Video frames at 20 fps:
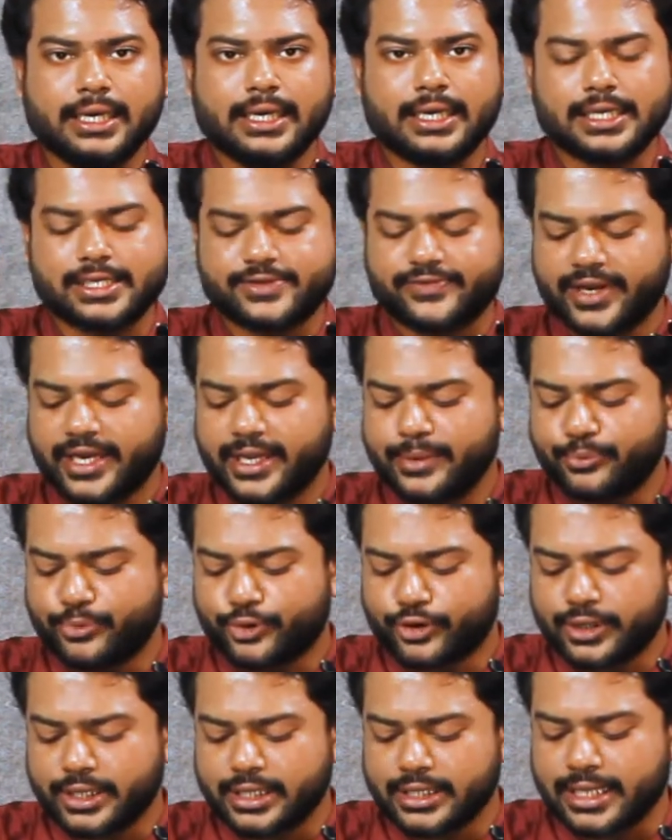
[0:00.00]
it is very
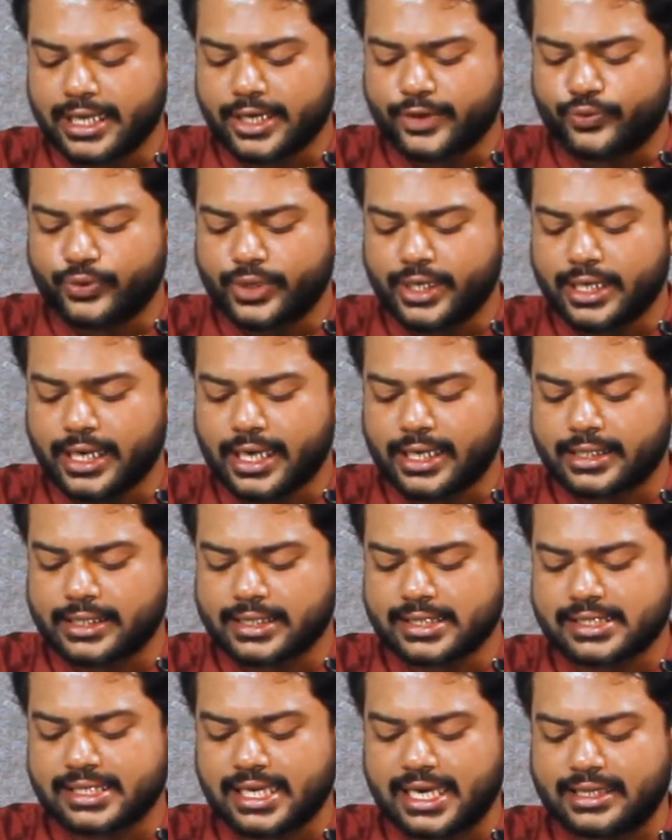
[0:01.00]
important that we
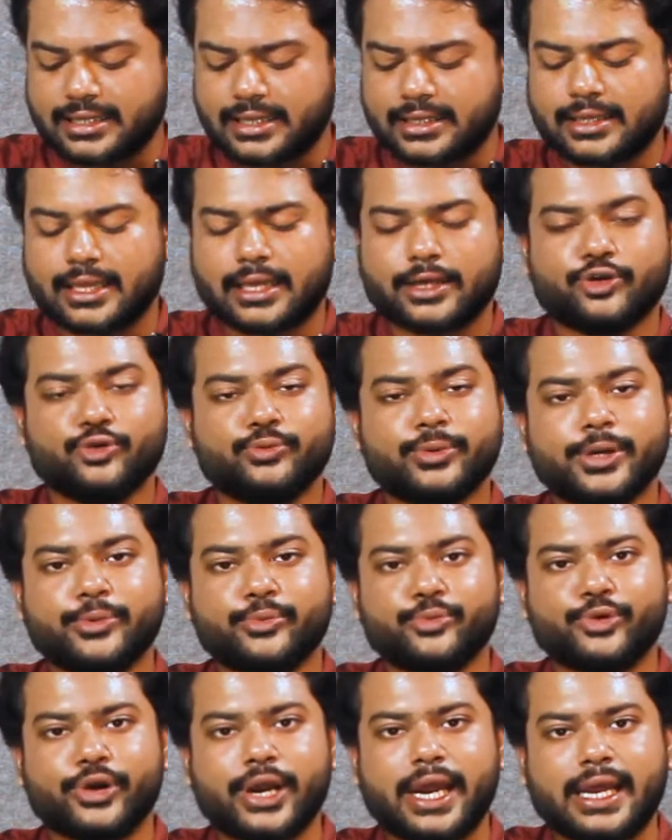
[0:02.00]
understand that the
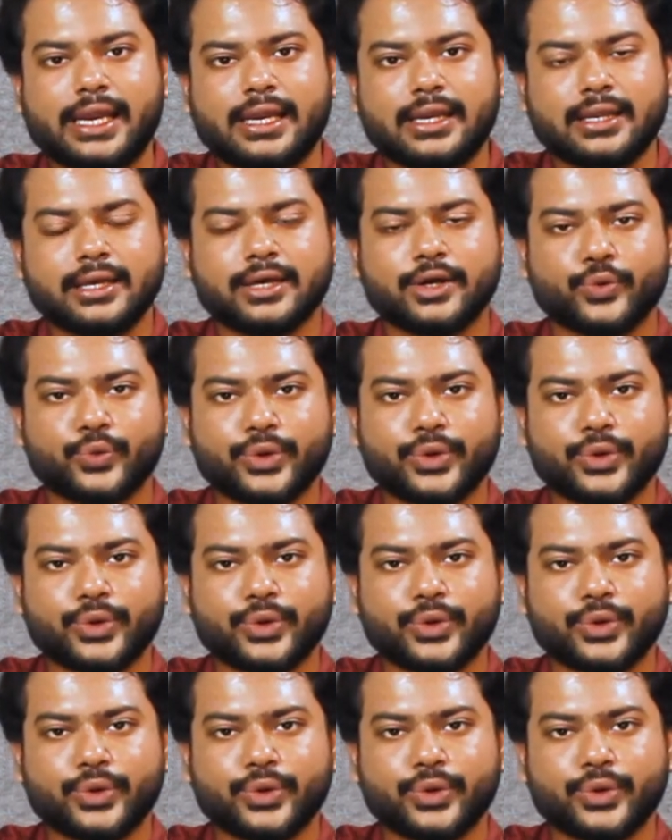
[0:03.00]
human brain,